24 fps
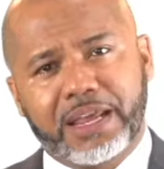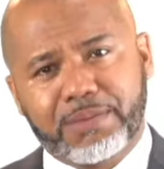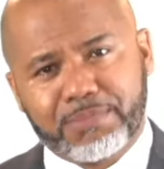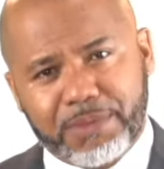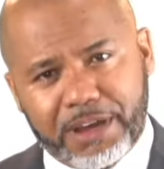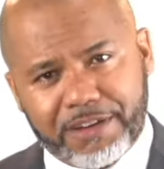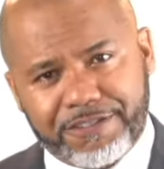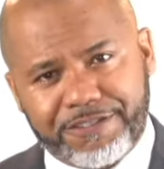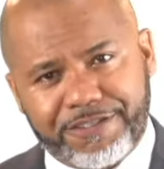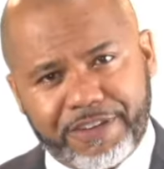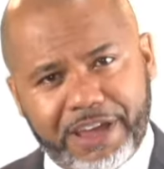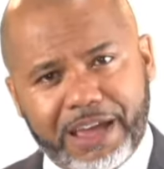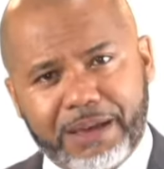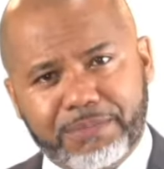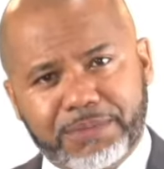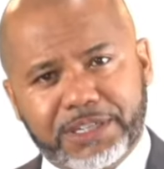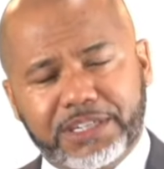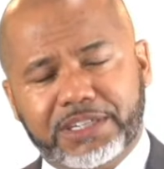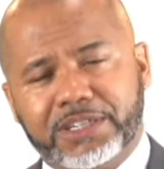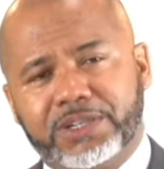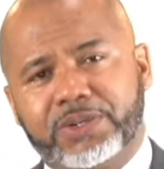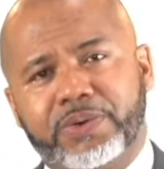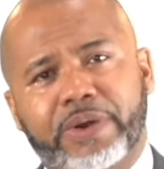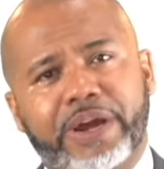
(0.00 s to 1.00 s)
in my
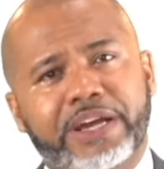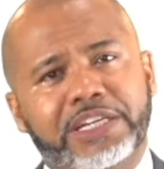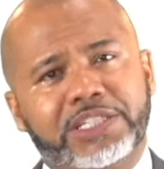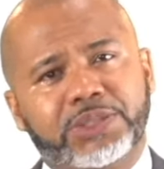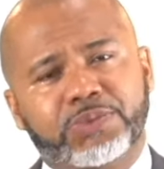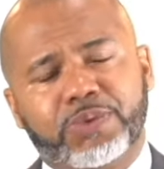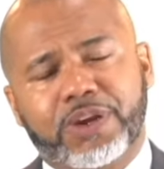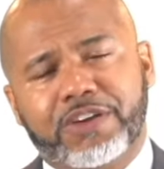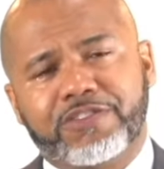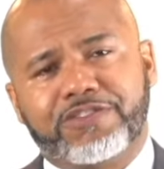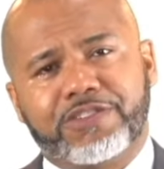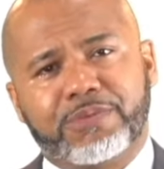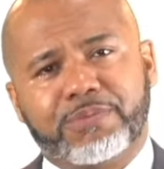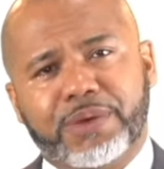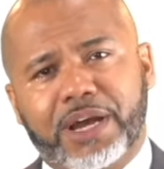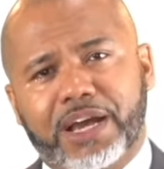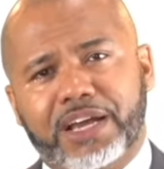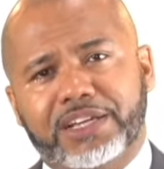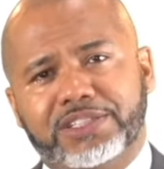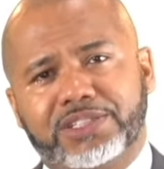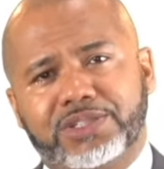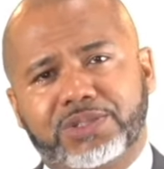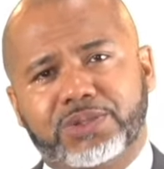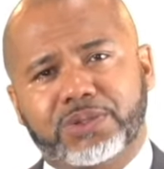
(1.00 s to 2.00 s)
family to graduate from
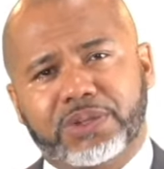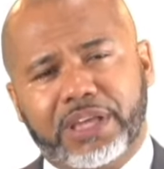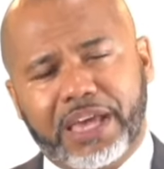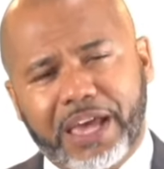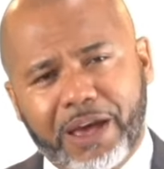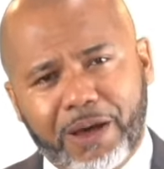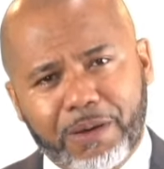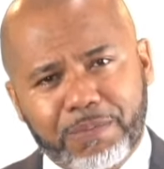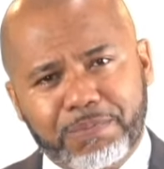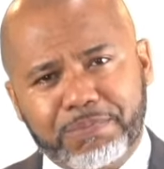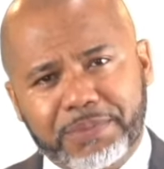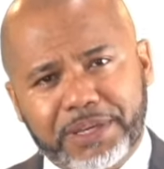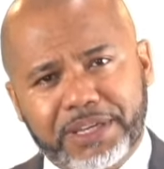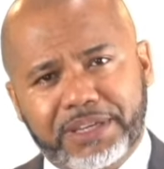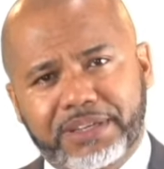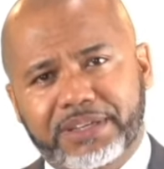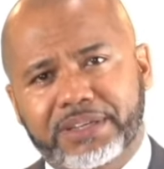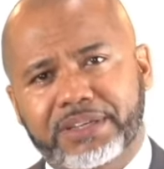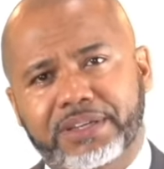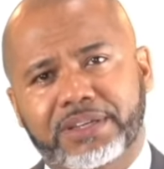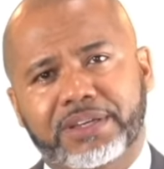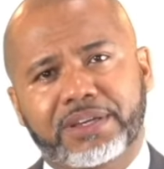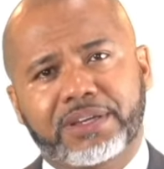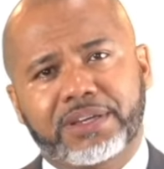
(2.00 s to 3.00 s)
high school, helped me
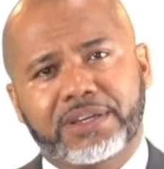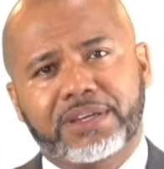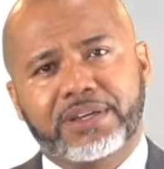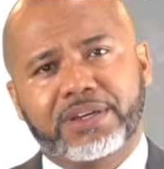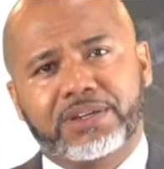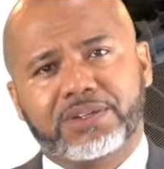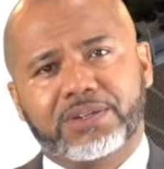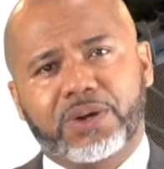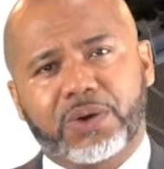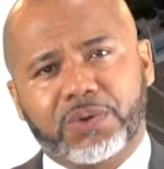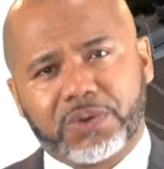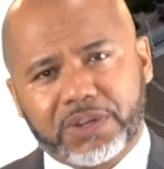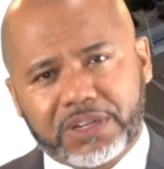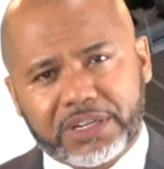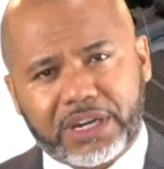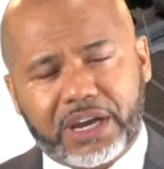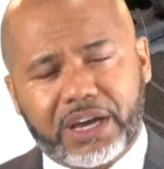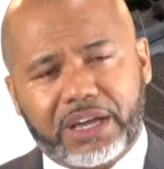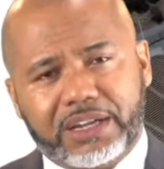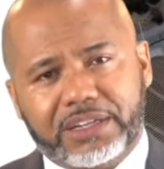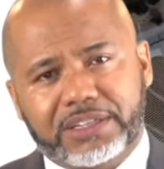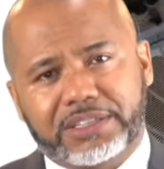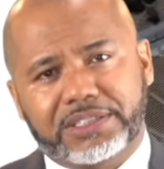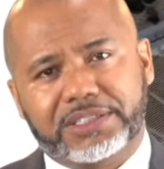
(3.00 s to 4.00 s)
go to
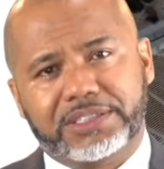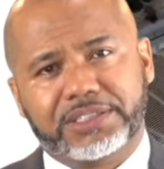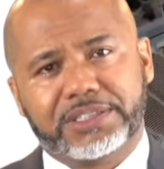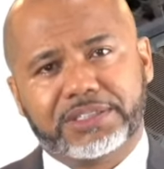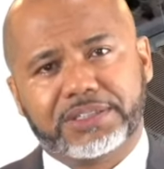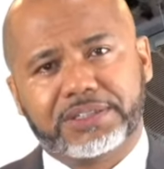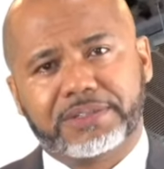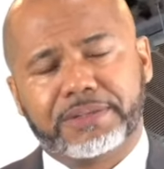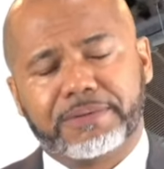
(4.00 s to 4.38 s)
college.